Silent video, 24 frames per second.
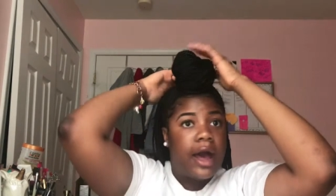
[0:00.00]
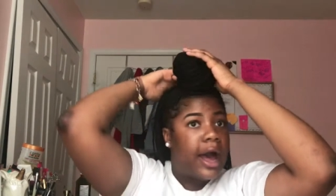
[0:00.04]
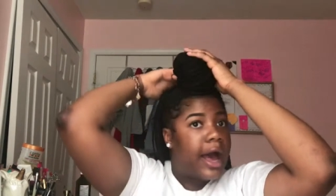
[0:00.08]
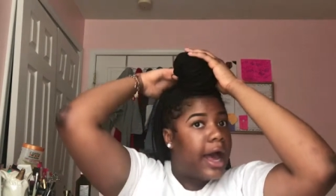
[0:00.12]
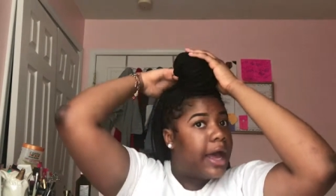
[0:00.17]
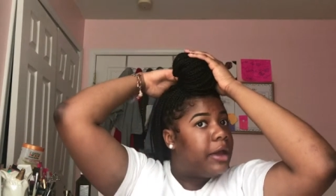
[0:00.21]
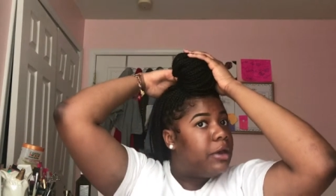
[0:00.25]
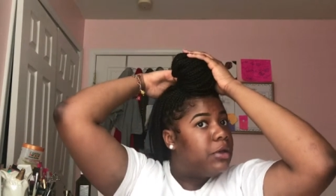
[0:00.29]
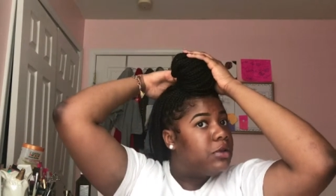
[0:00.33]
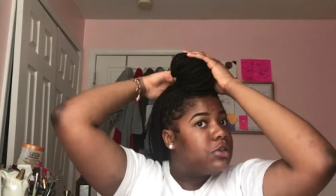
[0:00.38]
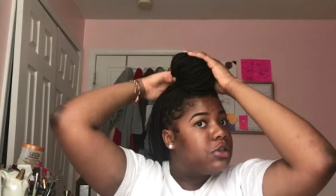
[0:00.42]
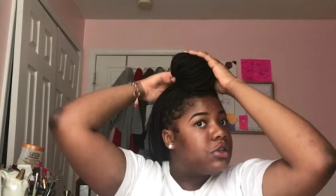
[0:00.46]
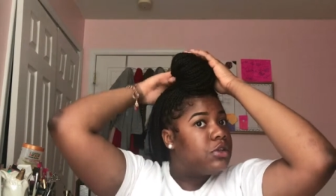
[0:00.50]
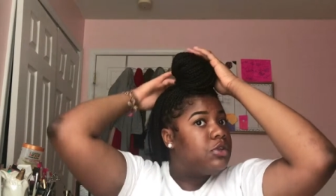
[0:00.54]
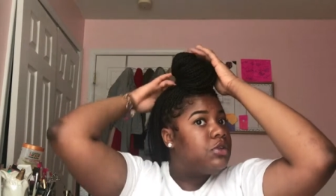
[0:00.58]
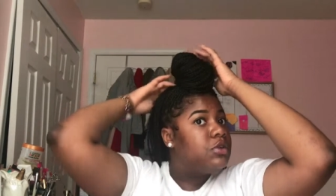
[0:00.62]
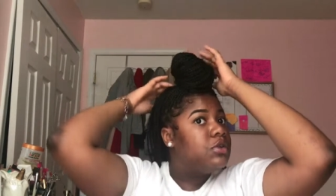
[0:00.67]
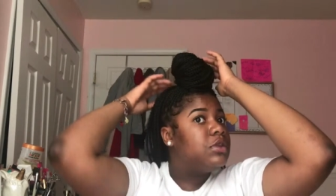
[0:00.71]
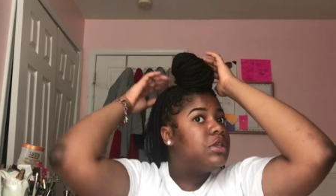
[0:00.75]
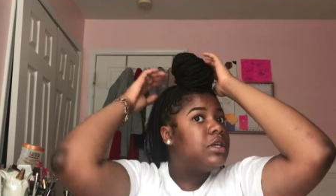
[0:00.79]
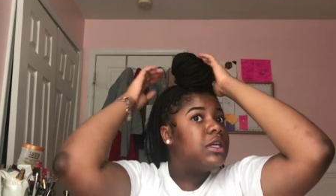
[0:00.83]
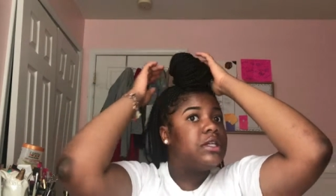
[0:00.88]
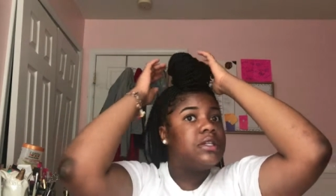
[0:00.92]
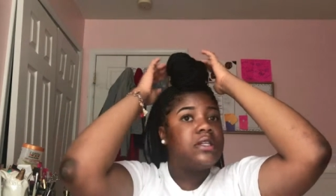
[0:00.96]
I used to
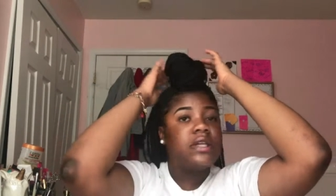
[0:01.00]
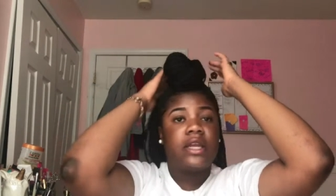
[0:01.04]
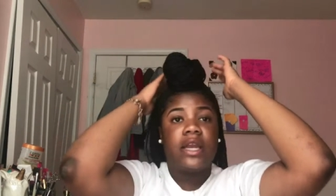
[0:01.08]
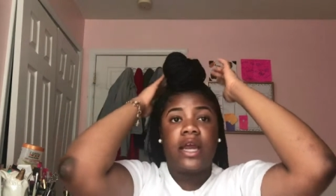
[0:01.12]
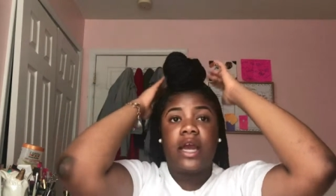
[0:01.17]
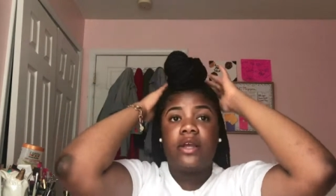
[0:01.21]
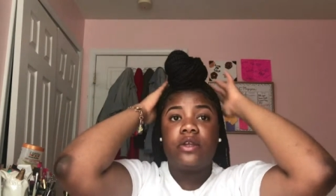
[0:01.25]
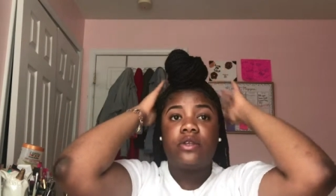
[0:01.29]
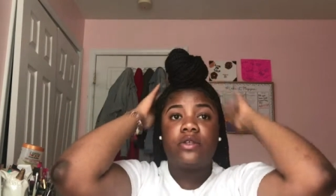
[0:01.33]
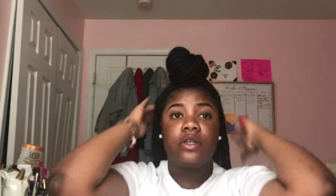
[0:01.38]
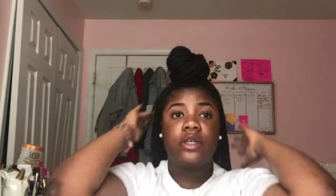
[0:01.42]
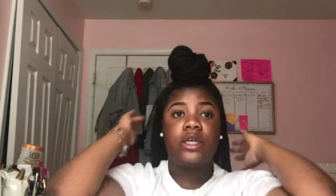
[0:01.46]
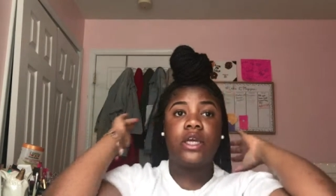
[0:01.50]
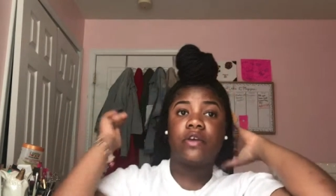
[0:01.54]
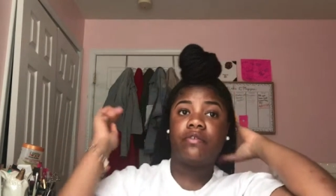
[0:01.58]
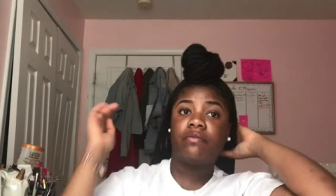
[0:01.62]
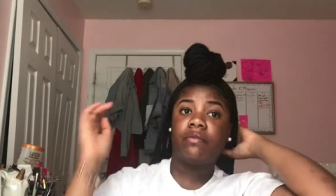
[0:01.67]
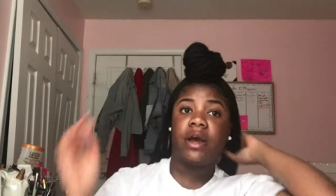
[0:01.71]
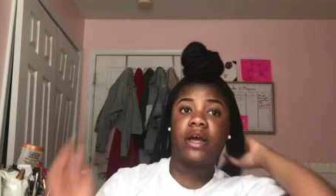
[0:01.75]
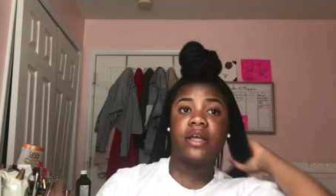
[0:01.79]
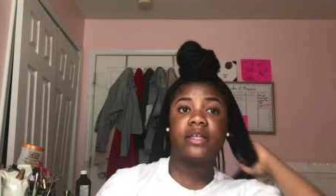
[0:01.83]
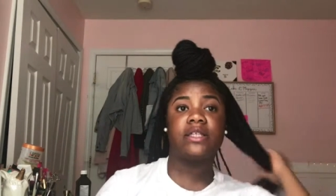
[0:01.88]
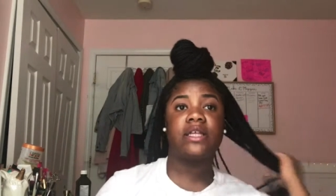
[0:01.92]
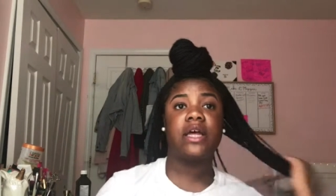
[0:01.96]
do this and I used to give
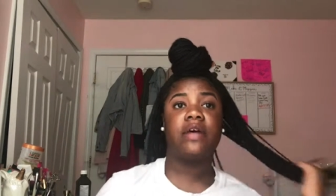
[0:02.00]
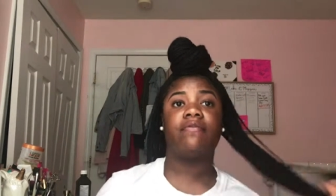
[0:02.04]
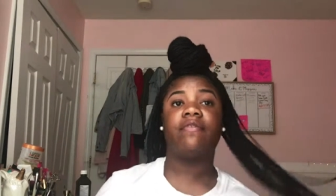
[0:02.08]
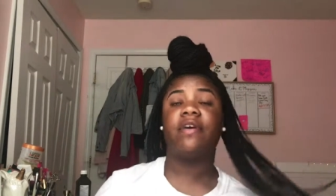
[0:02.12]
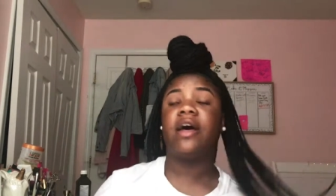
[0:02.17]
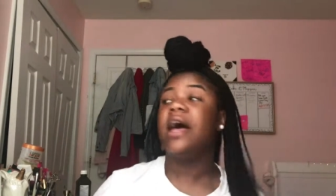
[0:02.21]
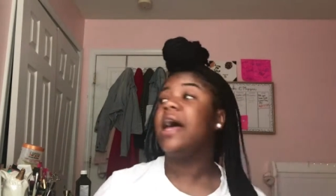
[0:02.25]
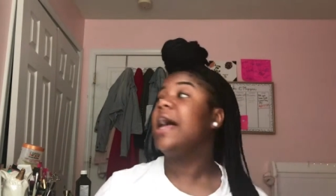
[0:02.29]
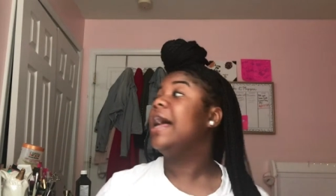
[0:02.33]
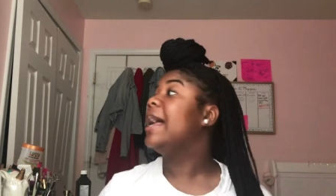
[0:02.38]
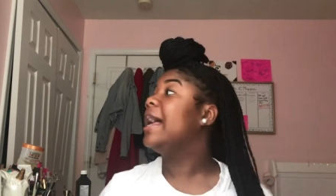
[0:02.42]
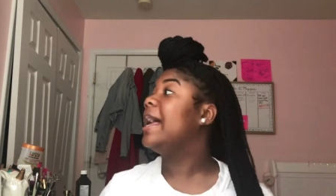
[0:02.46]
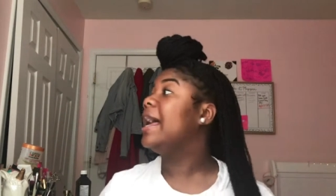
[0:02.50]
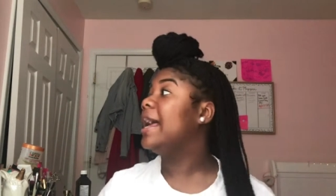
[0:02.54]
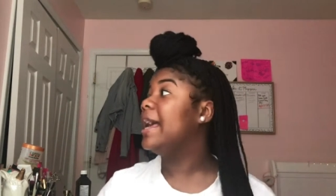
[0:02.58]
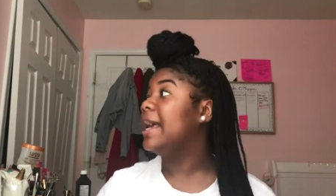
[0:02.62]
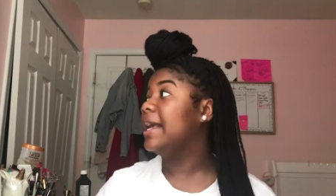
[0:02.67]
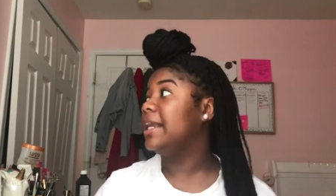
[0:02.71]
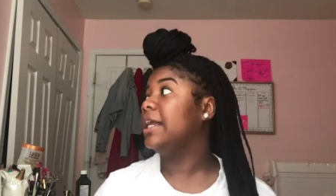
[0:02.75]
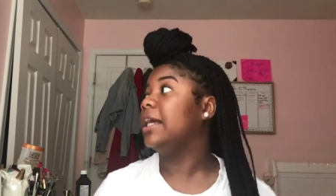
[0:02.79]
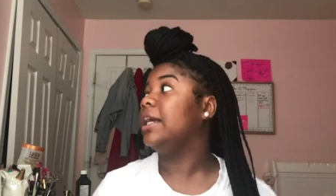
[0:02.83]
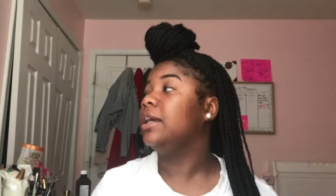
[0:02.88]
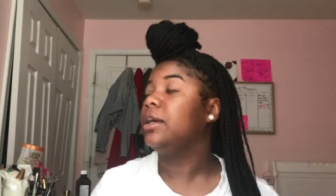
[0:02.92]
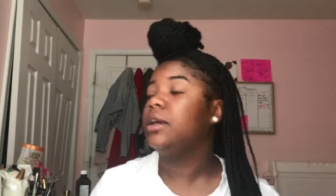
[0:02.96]
myself a
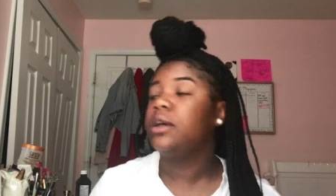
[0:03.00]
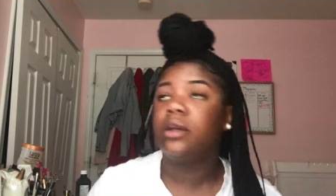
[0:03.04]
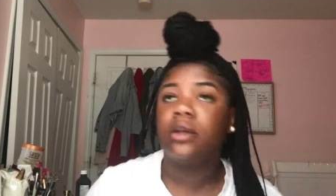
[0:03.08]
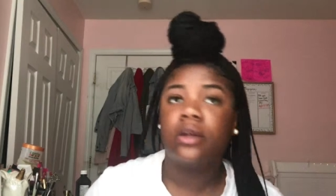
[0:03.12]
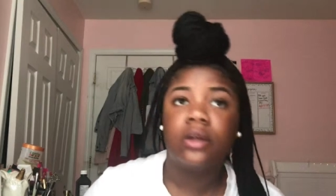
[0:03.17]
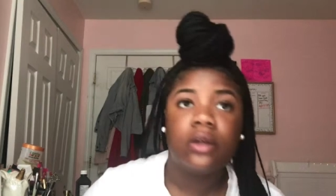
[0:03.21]
headache.